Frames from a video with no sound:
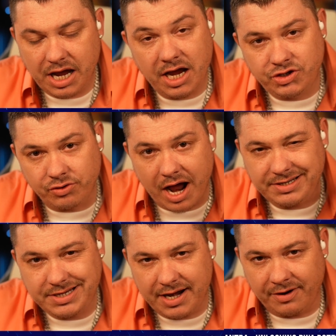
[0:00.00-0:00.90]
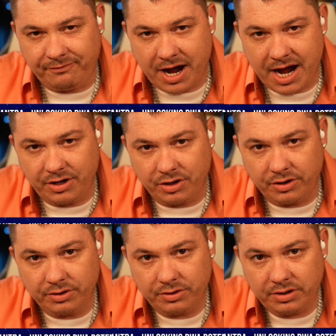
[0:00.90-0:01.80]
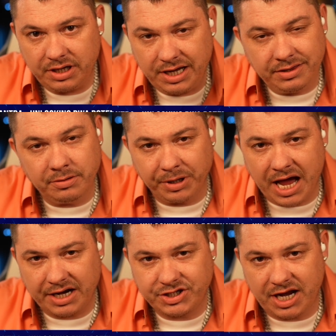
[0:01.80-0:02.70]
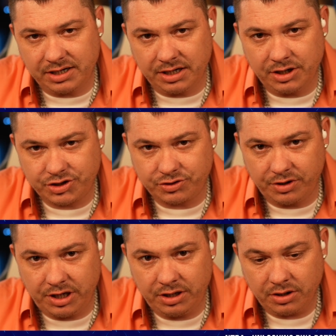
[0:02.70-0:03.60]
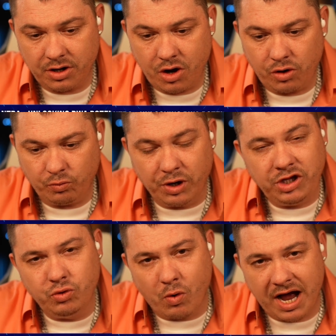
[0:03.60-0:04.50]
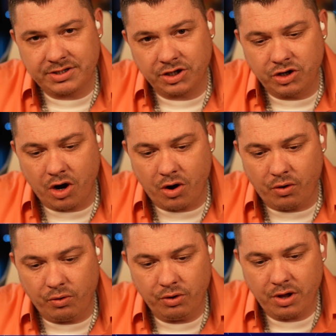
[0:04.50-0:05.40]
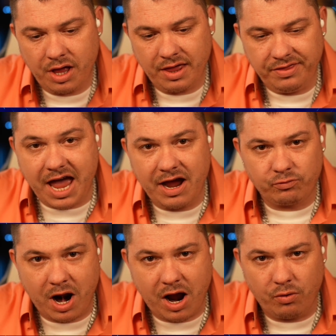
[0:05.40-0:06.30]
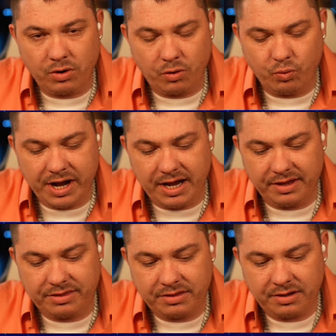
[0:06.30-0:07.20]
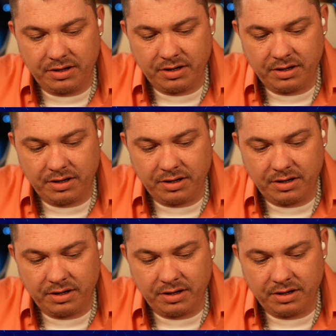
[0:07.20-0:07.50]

as your identifier in the blockchain industry when you want to go that route with